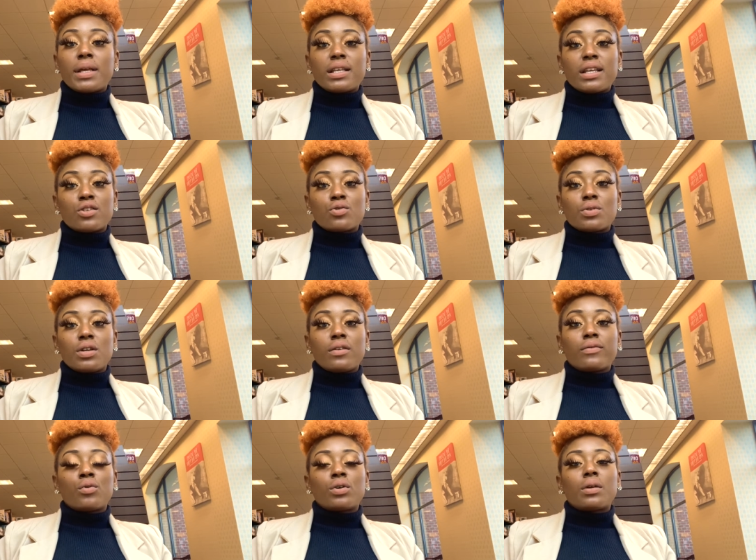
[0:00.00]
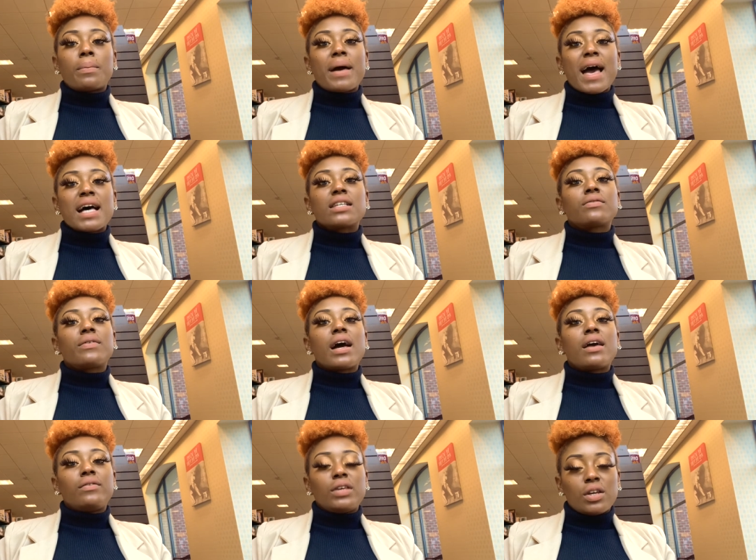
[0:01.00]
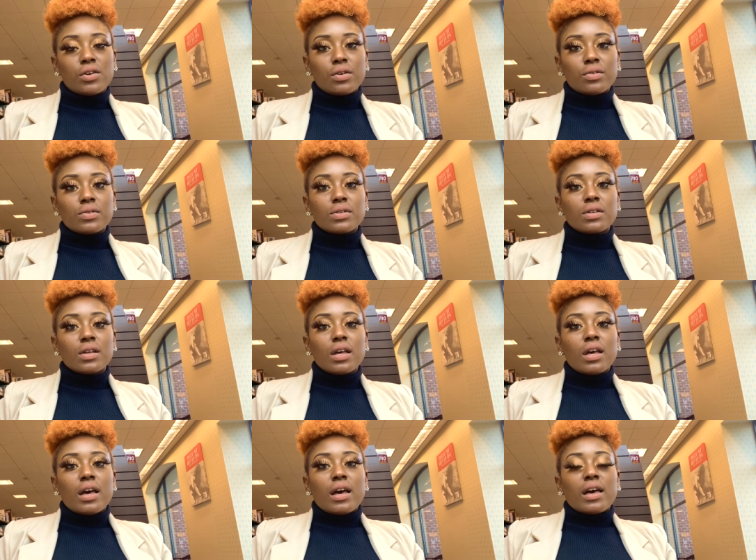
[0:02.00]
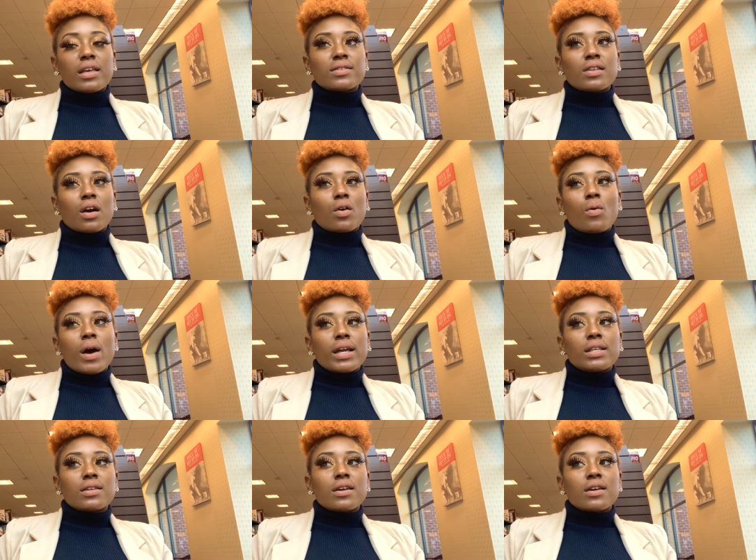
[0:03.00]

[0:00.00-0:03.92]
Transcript: history for the past 5 years. It's not quite a